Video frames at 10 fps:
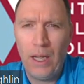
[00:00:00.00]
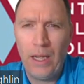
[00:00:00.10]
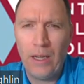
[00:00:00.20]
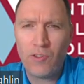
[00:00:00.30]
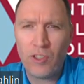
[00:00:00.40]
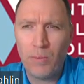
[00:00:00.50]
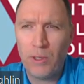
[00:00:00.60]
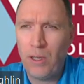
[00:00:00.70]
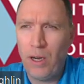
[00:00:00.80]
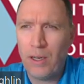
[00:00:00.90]

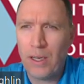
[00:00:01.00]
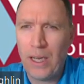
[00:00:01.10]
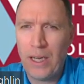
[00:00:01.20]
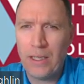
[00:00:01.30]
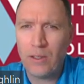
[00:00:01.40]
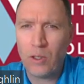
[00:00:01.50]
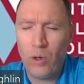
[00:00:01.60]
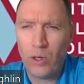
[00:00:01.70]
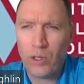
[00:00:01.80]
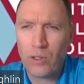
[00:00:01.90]
summer online
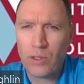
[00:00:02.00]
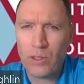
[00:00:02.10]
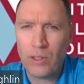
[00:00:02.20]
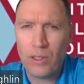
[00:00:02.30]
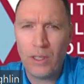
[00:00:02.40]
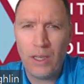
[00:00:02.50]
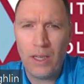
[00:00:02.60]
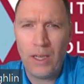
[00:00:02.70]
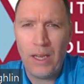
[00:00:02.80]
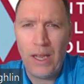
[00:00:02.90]
course,
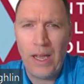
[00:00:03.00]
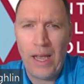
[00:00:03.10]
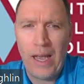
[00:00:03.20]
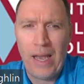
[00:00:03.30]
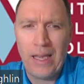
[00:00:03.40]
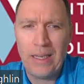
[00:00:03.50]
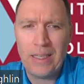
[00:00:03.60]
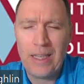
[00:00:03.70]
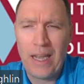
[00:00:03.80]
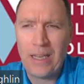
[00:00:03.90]
and
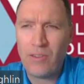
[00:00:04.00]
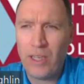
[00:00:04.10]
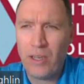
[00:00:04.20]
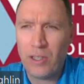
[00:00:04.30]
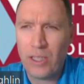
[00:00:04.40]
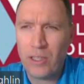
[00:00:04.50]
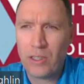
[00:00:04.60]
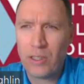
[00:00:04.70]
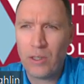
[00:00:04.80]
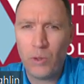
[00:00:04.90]
it's
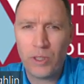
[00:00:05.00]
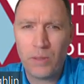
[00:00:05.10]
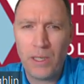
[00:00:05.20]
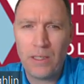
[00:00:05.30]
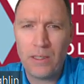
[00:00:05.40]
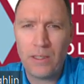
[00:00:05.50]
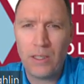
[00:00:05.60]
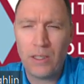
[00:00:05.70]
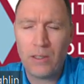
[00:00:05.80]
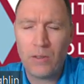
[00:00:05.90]
asynchronous, which means
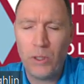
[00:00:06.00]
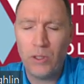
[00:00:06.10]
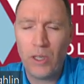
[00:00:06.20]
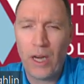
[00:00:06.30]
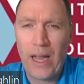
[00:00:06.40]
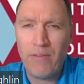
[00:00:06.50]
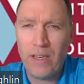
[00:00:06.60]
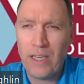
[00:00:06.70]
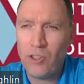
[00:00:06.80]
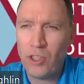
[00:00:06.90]
we do not have
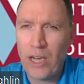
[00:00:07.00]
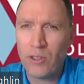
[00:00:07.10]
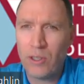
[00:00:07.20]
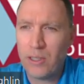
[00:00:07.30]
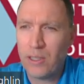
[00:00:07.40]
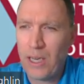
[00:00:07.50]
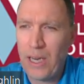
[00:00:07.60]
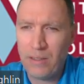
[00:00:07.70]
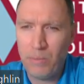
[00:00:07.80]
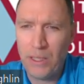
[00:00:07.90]
any scheduled
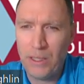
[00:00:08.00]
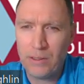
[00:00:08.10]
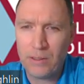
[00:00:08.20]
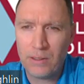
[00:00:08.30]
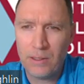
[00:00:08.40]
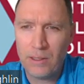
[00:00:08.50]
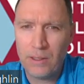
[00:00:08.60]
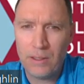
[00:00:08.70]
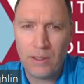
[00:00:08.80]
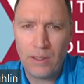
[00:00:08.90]
class meetings.
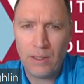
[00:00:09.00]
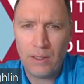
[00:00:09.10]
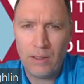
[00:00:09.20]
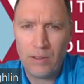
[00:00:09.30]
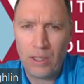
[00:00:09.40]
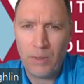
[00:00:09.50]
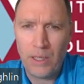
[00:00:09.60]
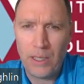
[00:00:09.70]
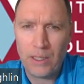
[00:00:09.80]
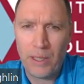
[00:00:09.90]
So let
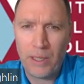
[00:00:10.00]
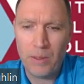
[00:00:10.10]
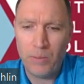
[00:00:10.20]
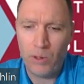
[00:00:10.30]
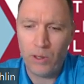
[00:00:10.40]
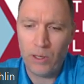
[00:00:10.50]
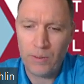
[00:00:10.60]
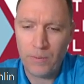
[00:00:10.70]
me explain a bit more.